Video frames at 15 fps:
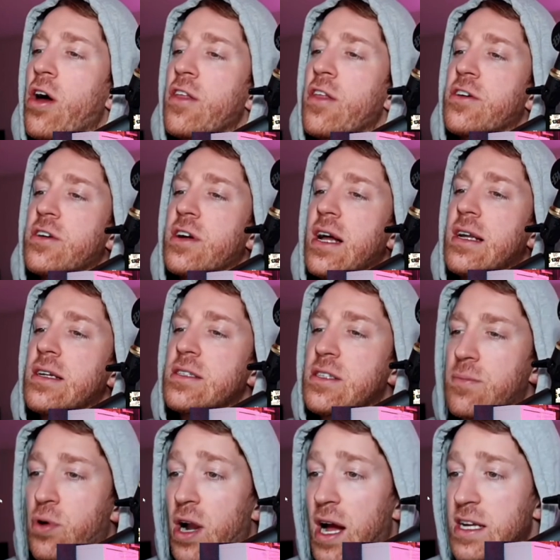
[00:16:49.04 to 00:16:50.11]
They're kind of
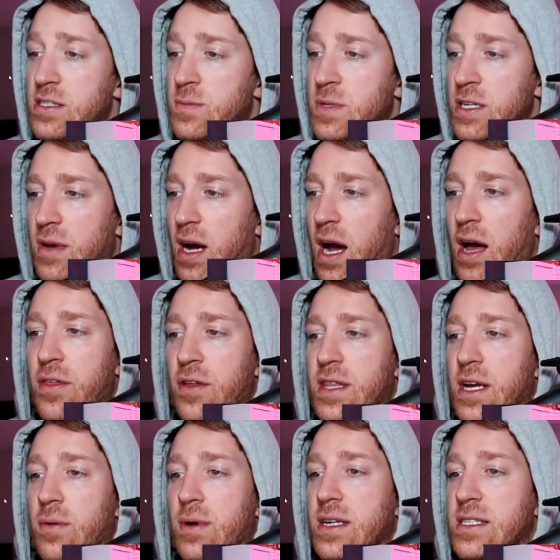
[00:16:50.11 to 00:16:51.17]
surprised me. Bro. I thought
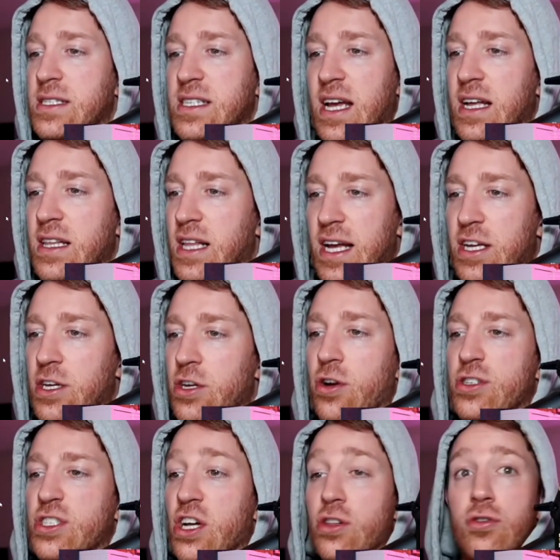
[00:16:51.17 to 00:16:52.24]
they were gonna say like you're
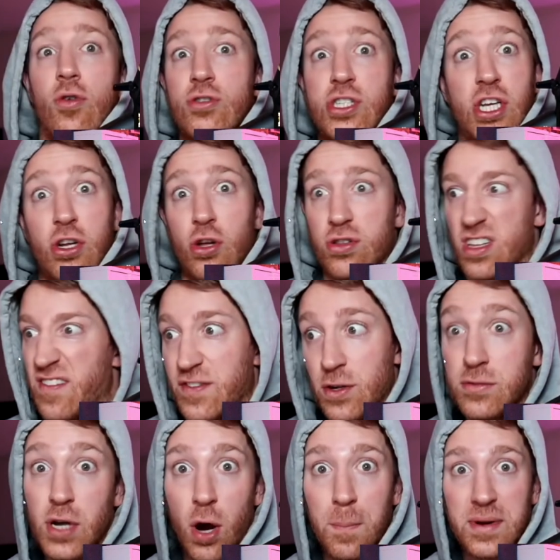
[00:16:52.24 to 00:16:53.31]
delusional if you
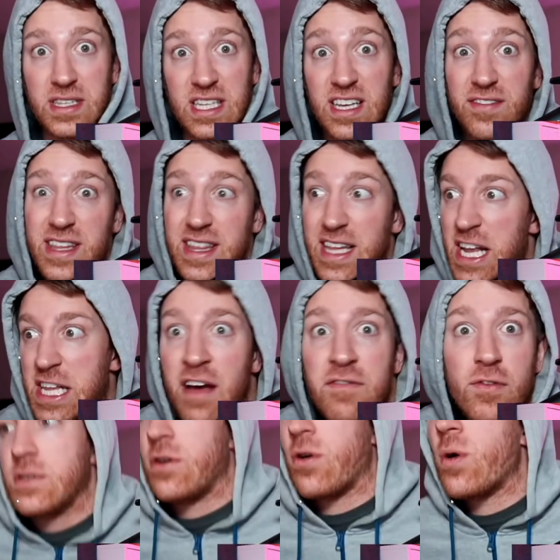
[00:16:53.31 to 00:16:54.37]
don't believe in the
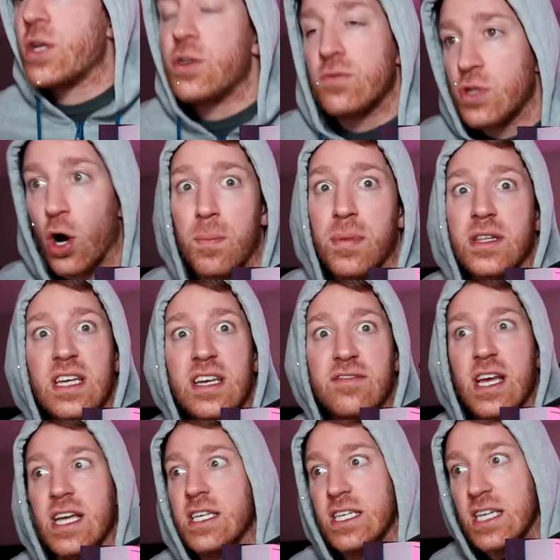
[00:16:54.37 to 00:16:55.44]
devil or you don't believe
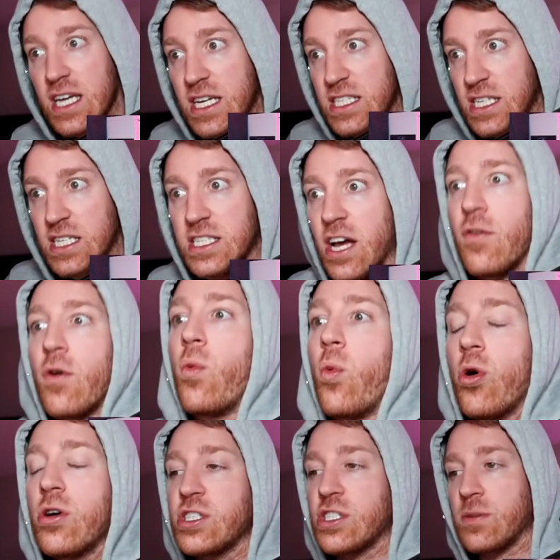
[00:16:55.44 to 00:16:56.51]
that Yeat is a devil
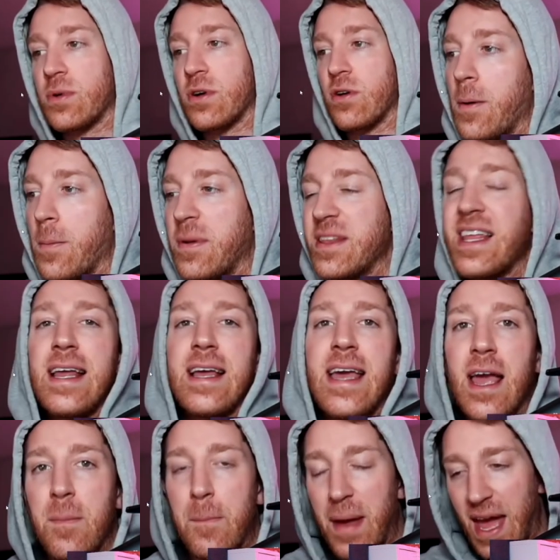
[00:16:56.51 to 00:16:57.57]
worshiper. But then he
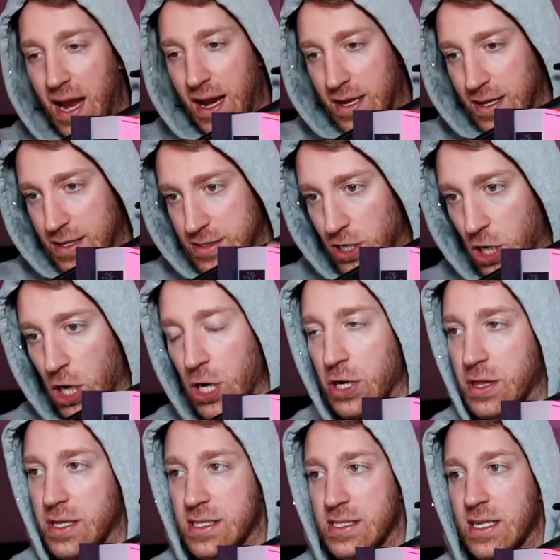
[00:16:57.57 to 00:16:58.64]
came back to
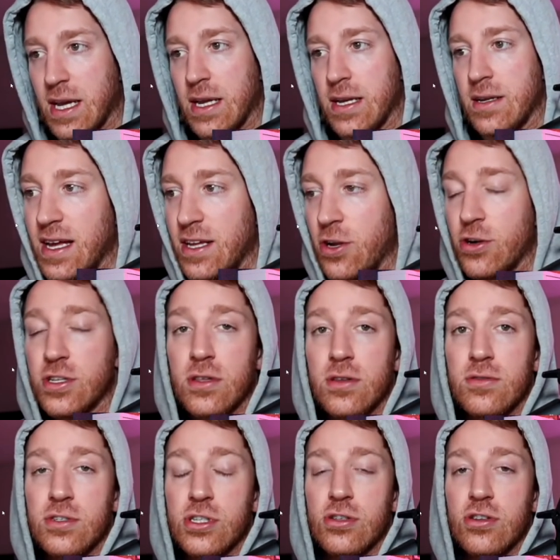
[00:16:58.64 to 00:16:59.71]
Earth and said you're
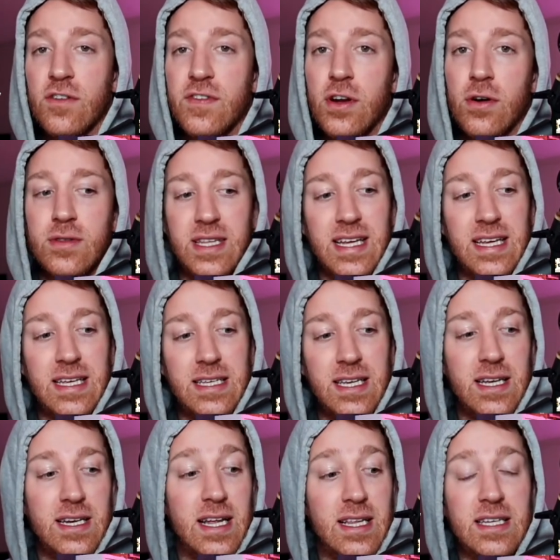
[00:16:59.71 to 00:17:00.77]
delusional if you don't think
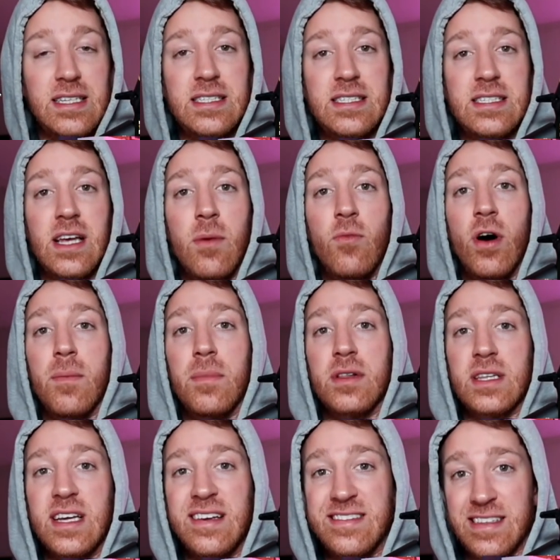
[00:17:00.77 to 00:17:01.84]
Yeat at least somewhat
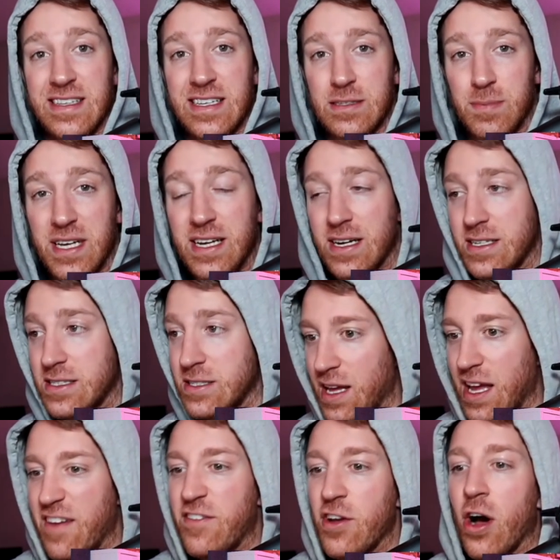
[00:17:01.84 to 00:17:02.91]
believes in this. Because
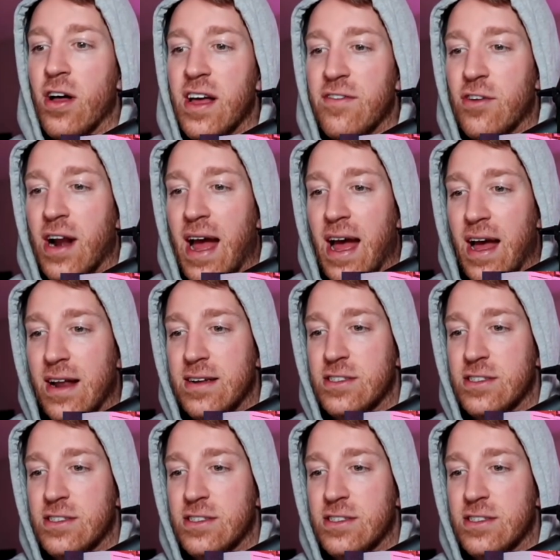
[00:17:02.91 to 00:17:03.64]
if y'all ever had